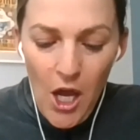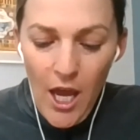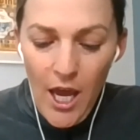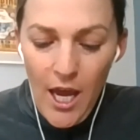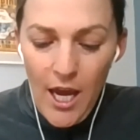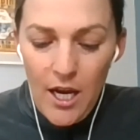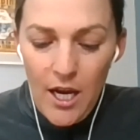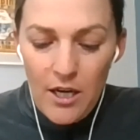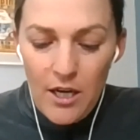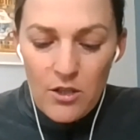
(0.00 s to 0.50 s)

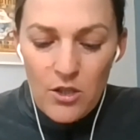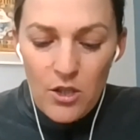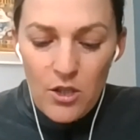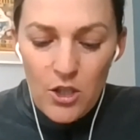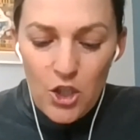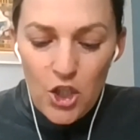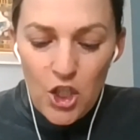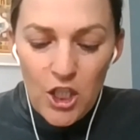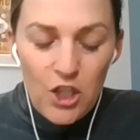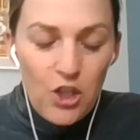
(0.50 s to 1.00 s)
And
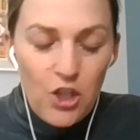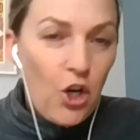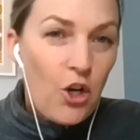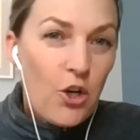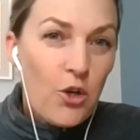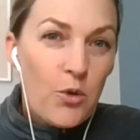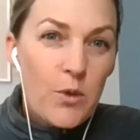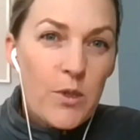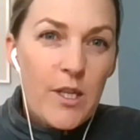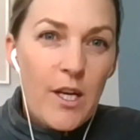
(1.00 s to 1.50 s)
she
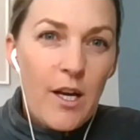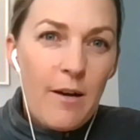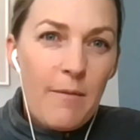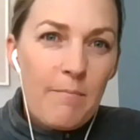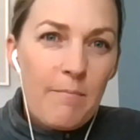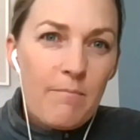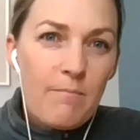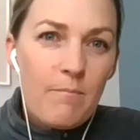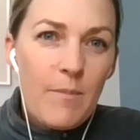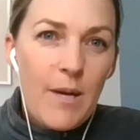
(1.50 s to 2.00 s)
chose
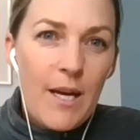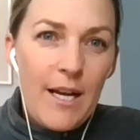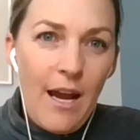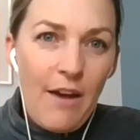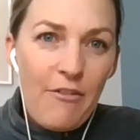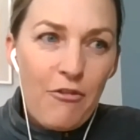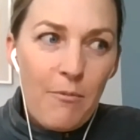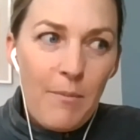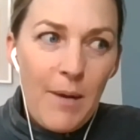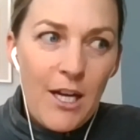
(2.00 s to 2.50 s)
an
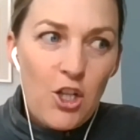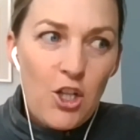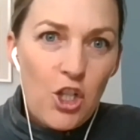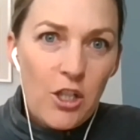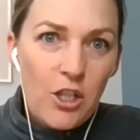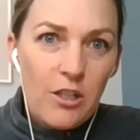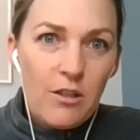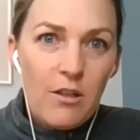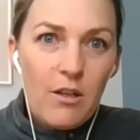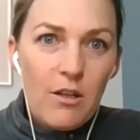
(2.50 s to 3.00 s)

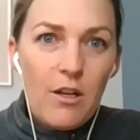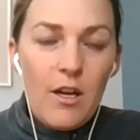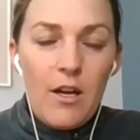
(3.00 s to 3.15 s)
affirmation